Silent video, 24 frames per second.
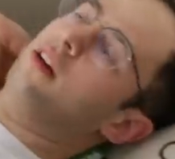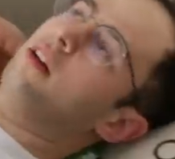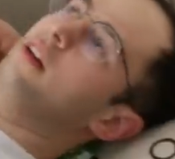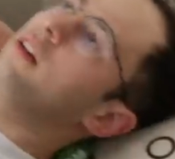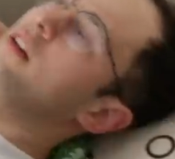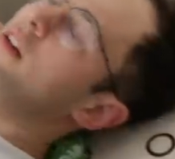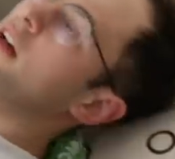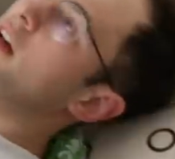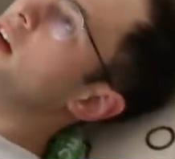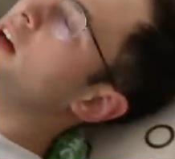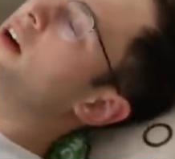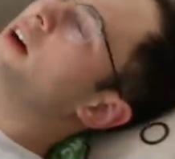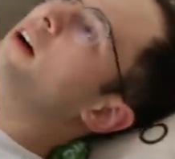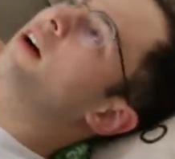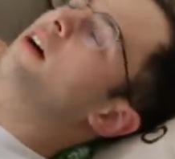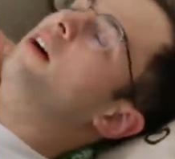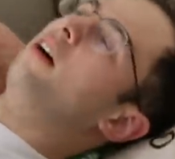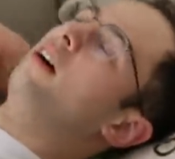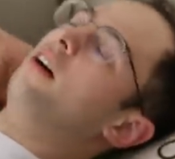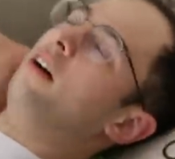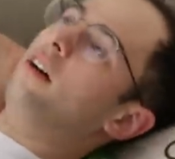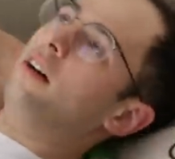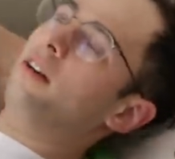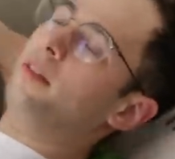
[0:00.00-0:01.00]
And, uh,
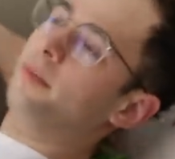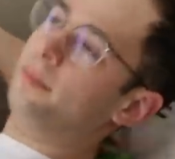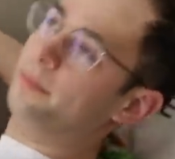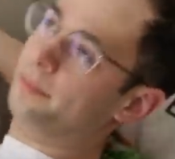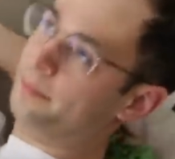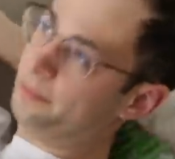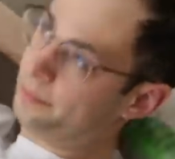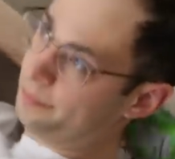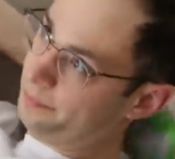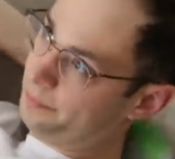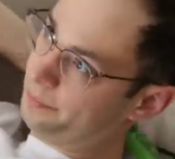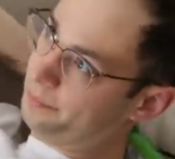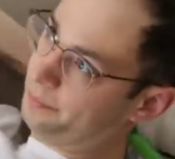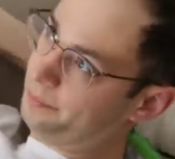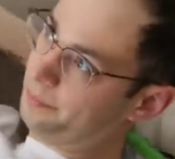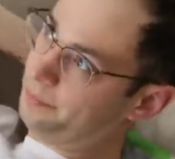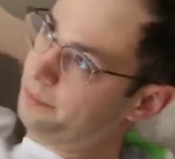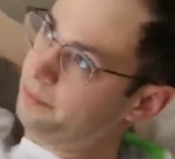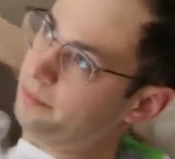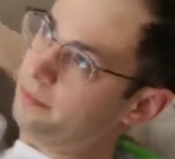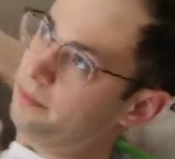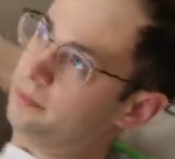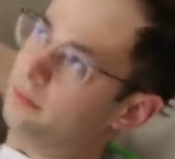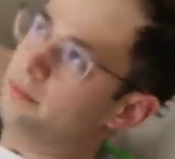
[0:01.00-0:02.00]
you feel like
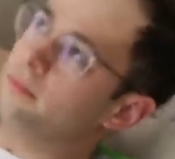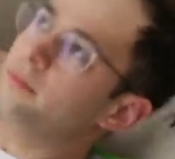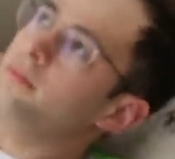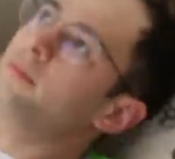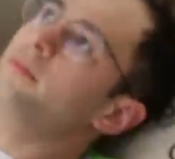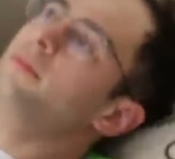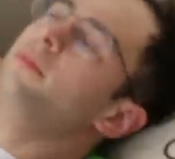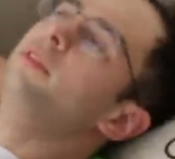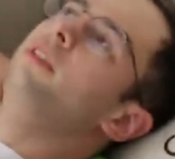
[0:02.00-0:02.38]
it's worse than